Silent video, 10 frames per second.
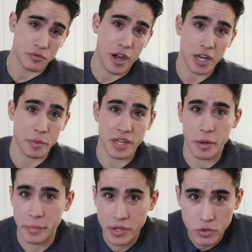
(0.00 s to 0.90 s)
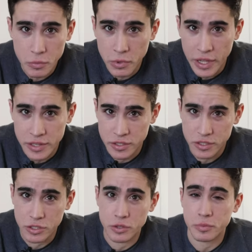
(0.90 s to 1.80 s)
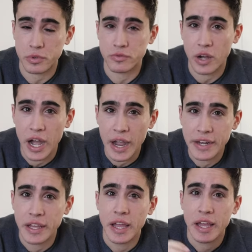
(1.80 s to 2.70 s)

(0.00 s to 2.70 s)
vitamin and mineral blends to provide